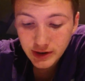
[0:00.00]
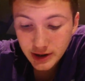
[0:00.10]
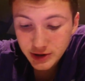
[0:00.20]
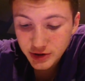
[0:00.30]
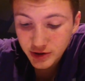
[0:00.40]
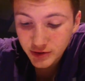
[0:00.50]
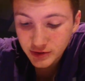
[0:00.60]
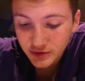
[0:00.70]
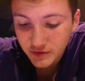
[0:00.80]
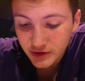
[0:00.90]
as shown
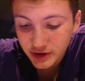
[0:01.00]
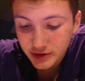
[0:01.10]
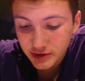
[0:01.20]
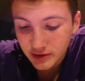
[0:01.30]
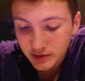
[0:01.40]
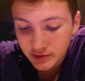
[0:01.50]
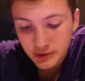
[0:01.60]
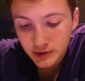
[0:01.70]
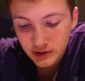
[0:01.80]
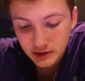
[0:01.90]
in figure
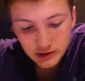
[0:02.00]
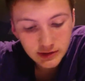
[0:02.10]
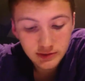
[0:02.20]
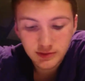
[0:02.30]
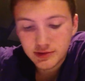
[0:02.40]
11.6.